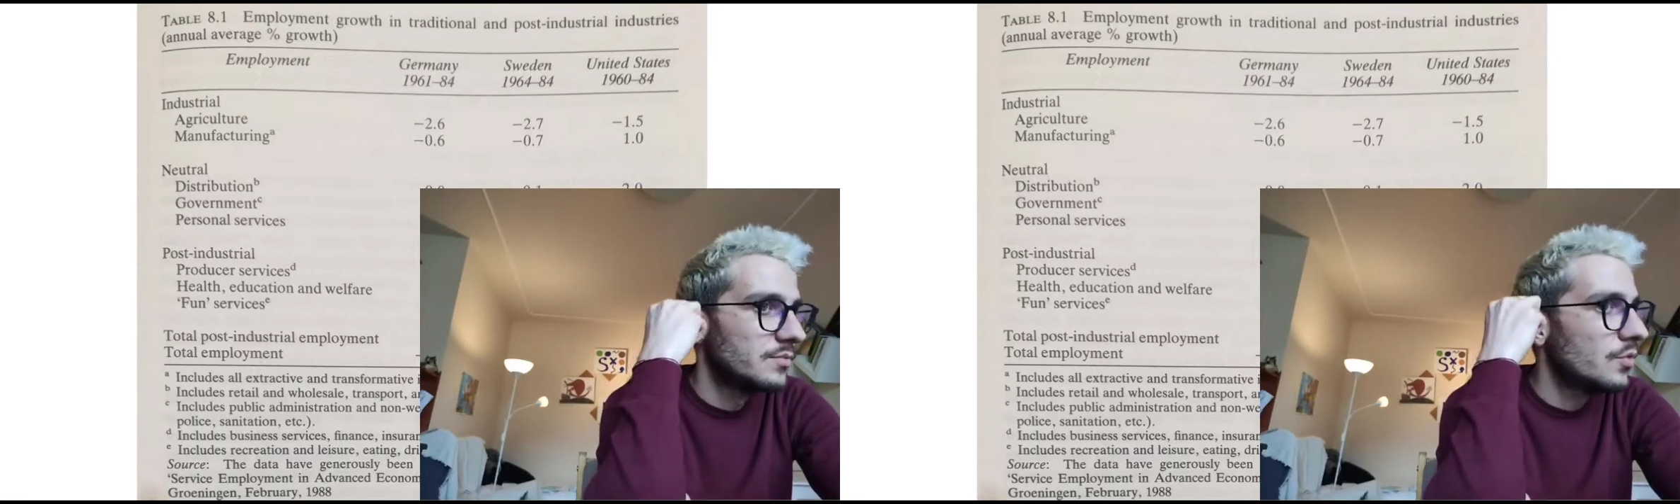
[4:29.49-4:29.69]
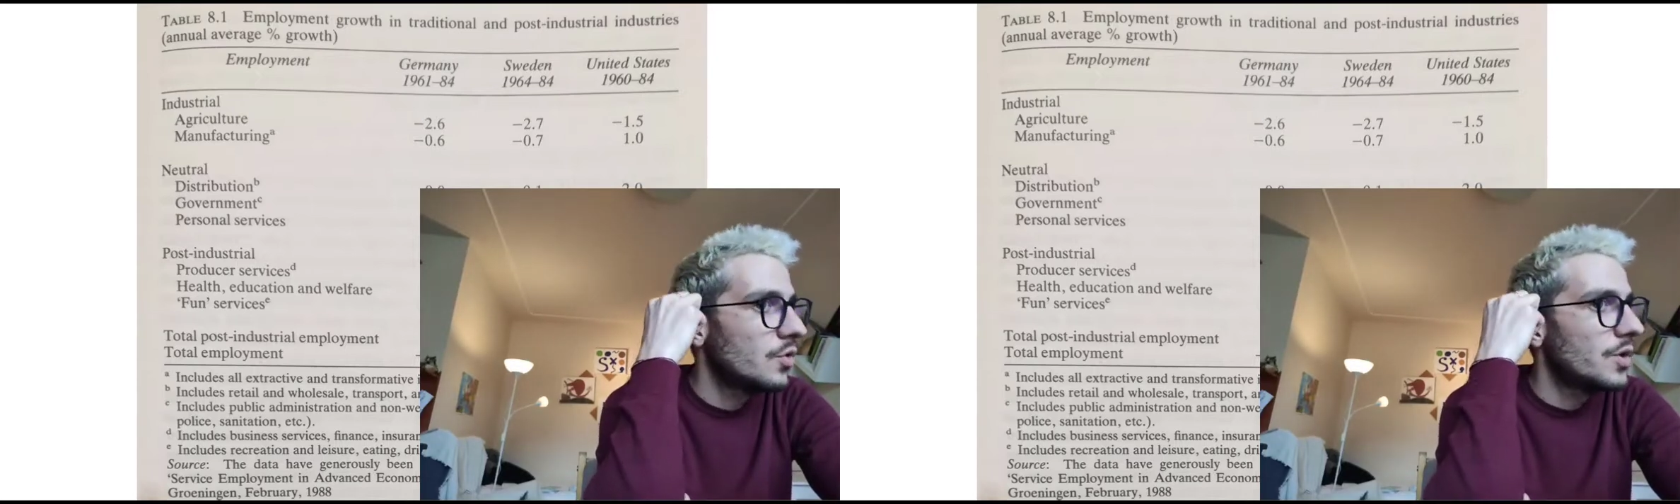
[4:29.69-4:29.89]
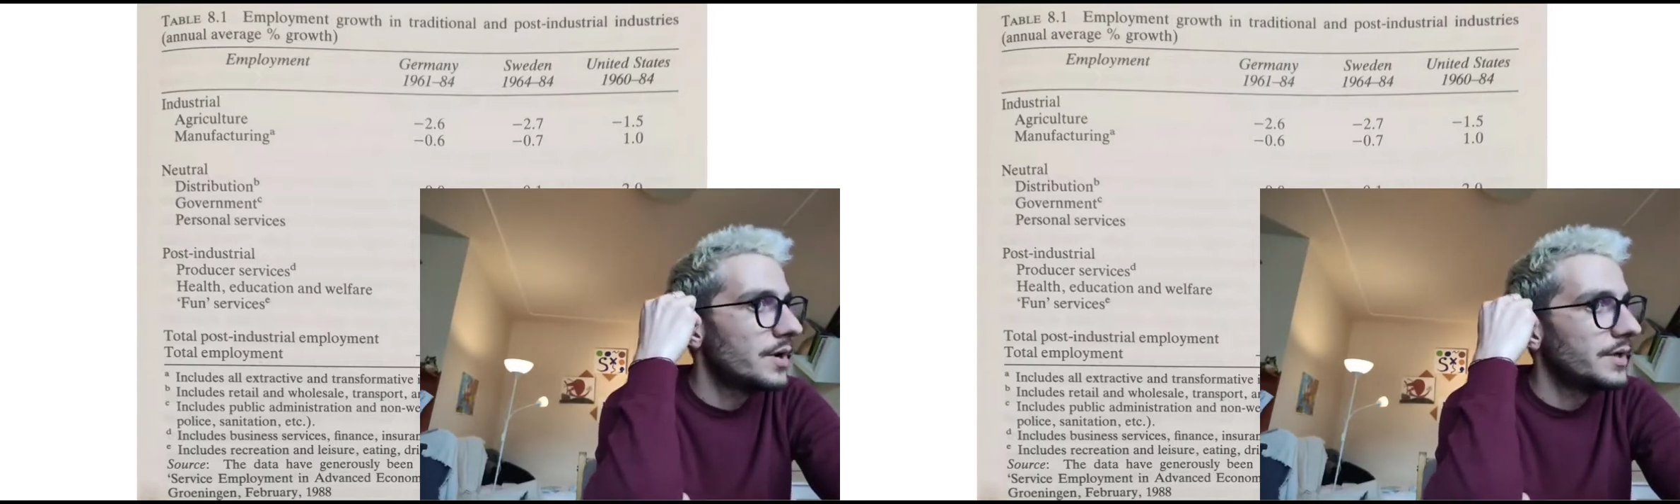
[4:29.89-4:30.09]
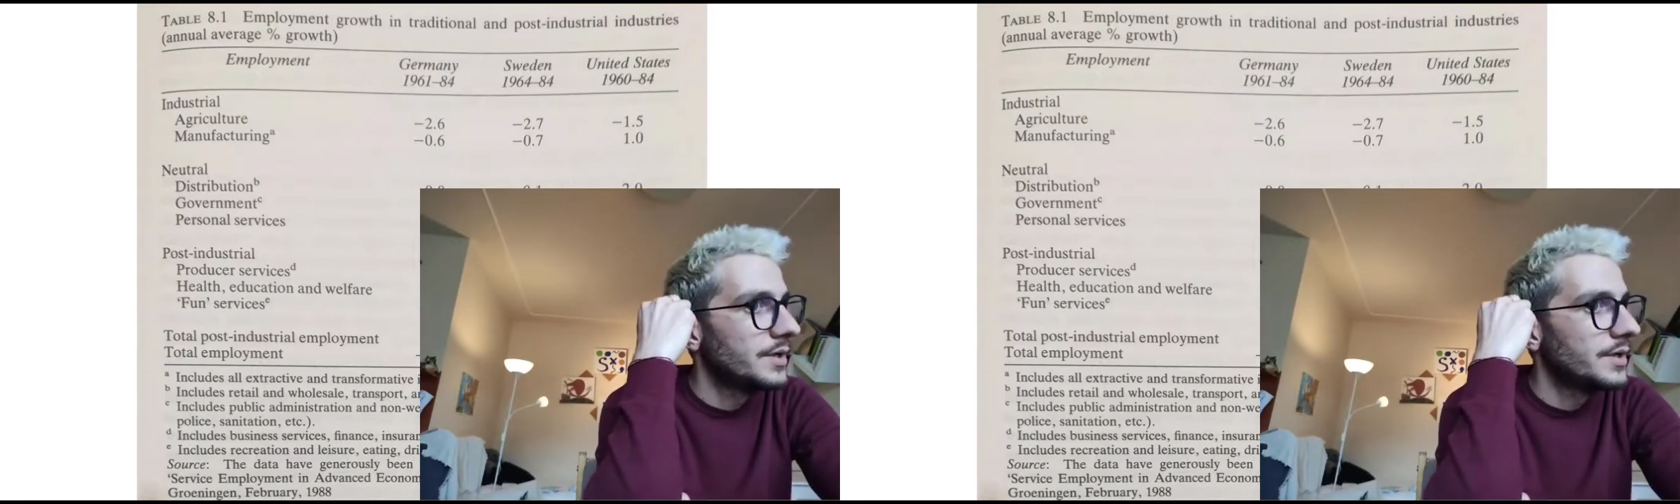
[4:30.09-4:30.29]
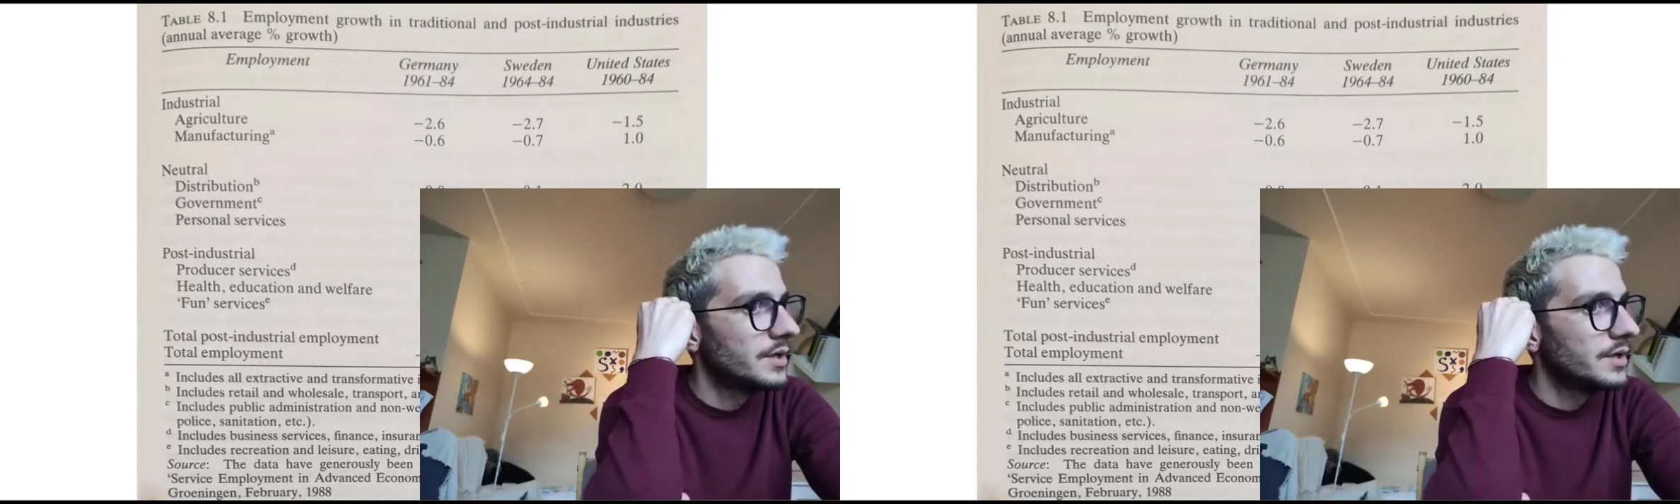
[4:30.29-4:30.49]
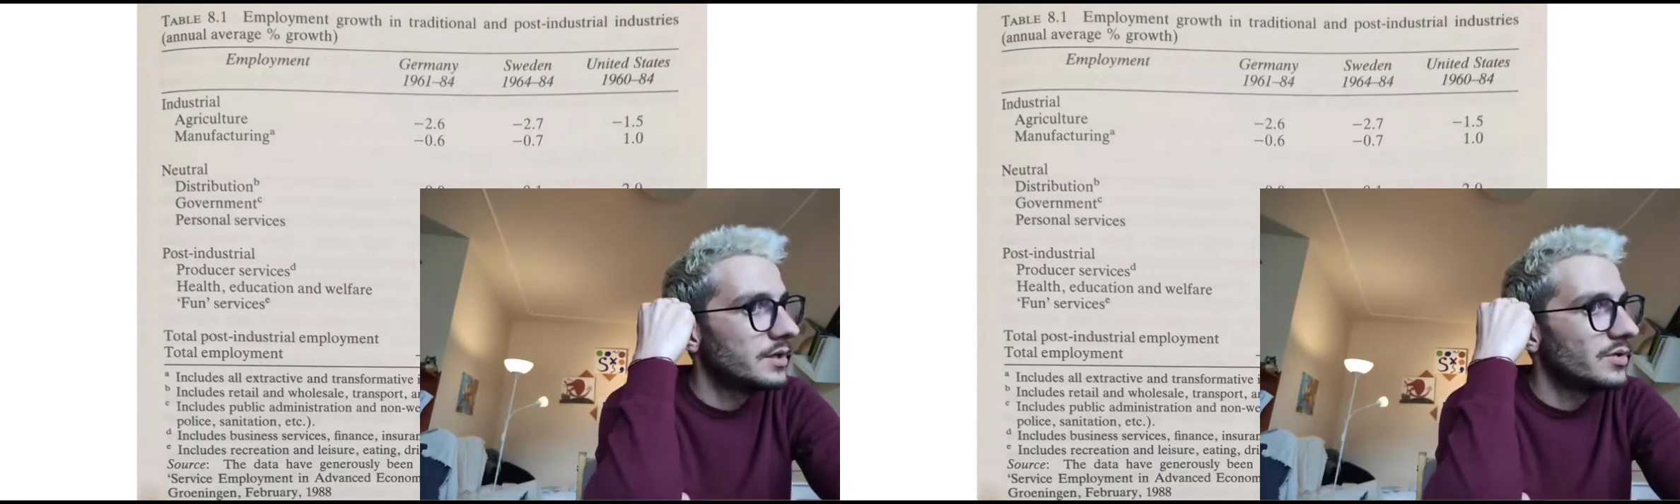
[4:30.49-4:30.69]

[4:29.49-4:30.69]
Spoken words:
more in the